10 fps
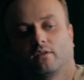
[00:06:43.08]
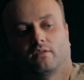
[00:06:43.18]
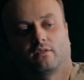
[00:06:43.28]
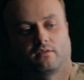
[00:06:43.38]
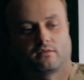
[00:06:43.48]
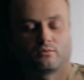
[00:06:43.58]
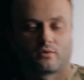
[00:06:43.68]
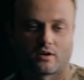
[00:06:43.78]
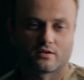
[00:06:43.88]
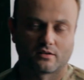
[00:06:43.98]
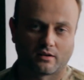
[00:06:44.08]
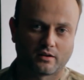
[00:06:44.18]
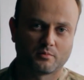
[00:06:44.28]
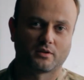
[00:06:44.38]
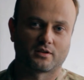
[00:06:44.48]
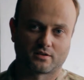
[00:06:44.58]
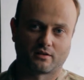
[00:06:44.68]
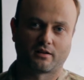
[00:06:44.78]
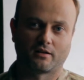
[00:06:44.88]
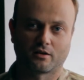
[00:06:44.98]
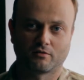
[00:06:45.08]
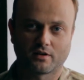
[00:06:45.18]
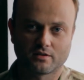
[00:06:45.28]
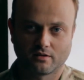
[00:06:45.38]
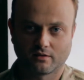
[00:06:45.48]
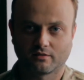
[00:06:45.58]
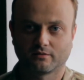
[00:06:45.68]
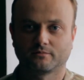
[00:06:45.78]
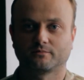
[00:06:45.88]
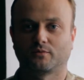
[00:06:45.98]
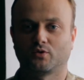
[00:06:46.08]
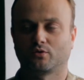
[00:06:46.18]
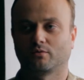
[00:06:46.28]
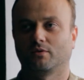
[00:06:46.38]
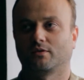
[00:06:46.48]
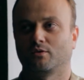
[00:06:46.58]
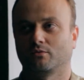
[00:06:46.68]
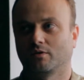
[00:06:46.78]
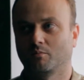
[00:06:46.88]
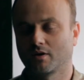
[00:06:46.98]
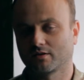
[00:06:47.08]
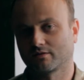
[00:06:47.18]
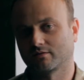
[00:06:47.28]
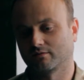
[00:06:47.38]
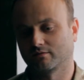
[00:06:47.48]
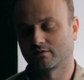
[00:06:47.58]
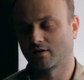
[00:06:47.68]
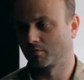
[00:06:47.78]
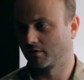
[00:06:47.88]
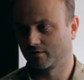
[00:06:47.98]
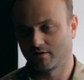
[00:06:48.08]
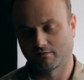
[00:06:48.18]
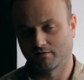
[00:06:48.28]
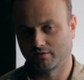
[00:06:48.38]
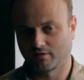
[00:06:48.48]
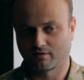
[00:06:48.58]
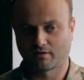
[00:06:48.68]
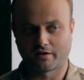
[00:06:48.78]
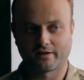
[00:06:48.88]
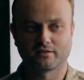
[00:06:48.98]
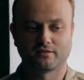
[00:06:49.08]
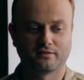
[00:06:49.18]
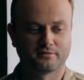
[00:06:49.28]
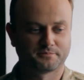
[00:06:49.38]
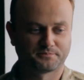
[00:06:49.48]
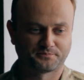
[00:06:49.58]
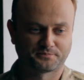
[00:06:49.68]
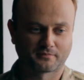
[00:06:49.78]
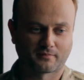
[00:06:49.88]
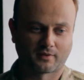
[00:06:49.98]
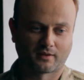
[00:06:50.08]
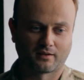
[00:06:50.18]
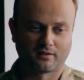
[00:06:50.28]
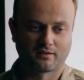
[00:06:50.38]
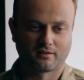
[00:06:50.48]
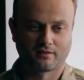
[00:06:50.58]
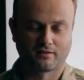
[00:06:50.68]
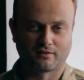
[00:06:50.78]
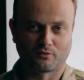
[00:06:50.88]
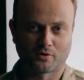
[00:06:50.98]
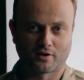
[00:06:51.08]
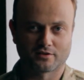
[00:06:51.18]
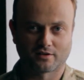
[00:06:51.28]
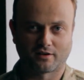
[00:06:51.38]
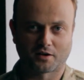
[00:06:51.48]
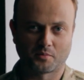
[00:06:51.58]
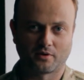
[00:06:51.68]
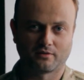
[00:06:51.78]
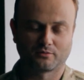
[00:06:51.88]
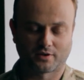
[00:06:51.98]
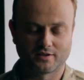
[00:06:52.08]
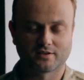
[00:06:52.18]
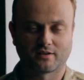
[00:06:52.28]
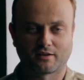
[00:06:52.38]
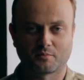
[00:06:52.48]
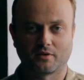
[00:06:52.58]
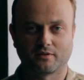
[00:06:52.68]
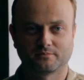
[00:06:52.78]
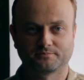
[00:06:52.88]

we were from Ukrainian Army, National Guard, from Donbass battalion, who they considered to be desperate punishers.